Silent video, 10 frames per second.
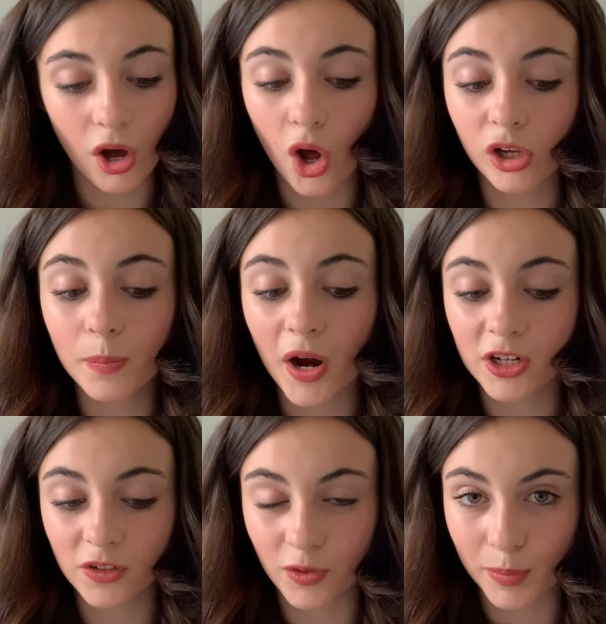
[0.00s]
All
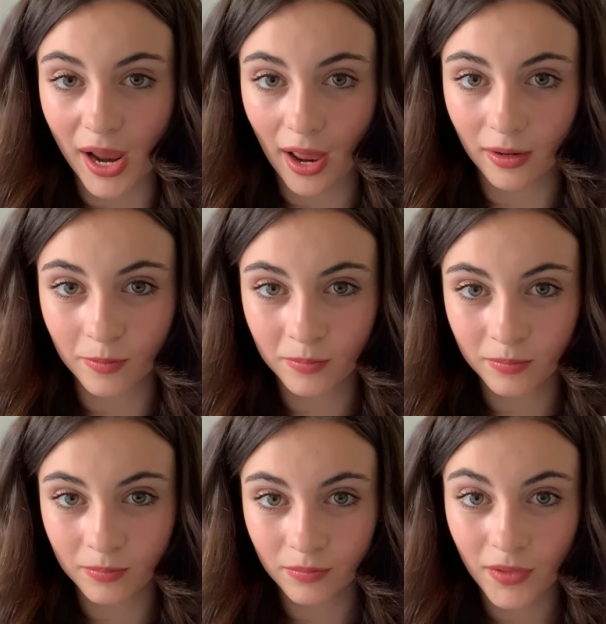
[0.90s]
part of the plan.
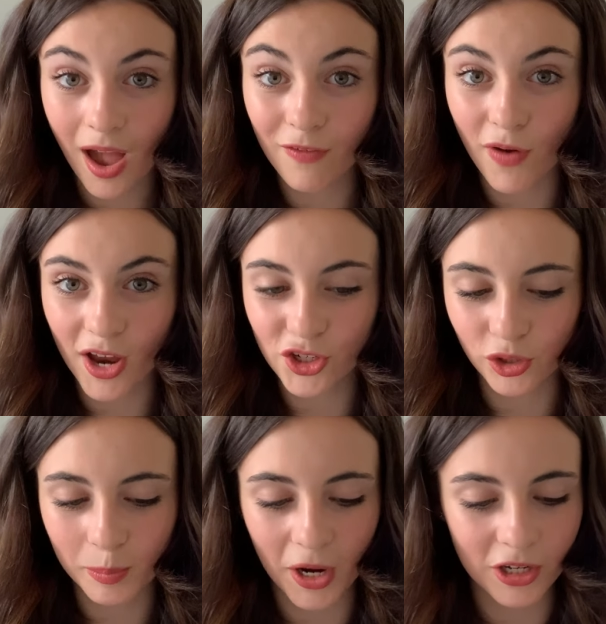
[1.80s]
A
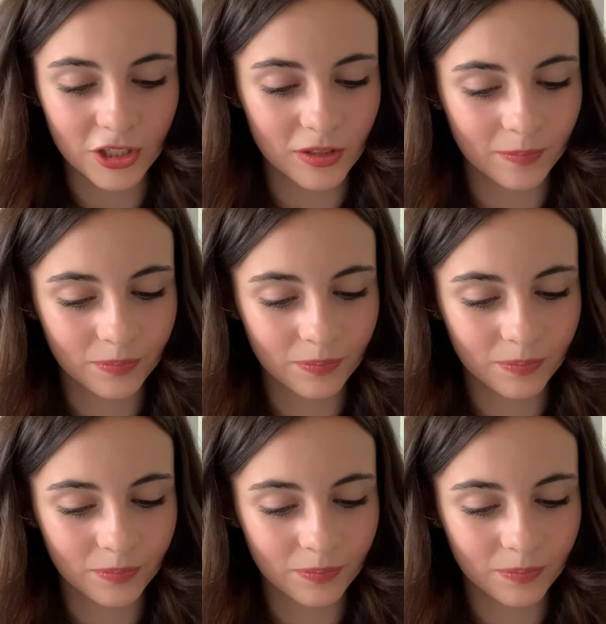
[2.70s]
vital part.